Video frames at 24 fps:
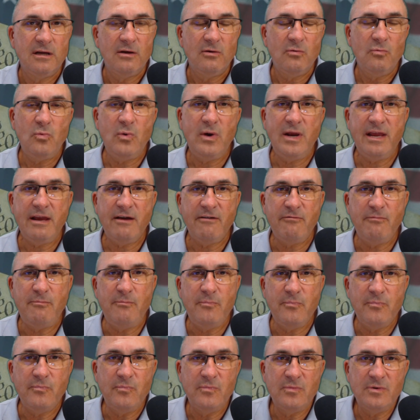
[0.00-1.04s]
we have
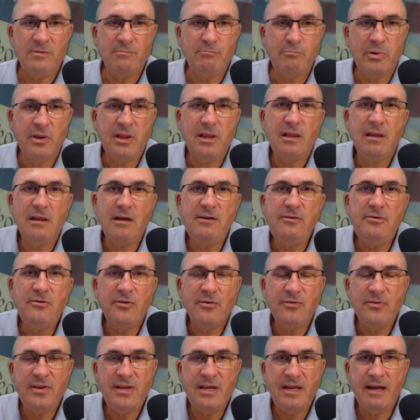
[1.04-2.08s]

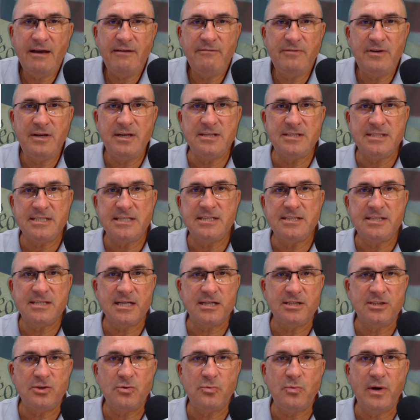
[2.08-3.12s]
plundered the evidence in
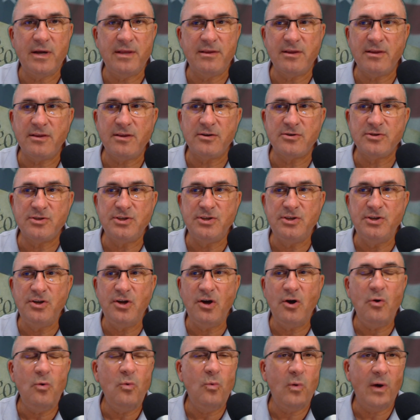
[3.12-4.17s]
such a way that there's
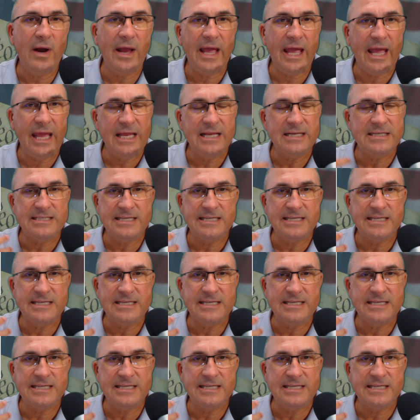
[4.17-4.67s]
no way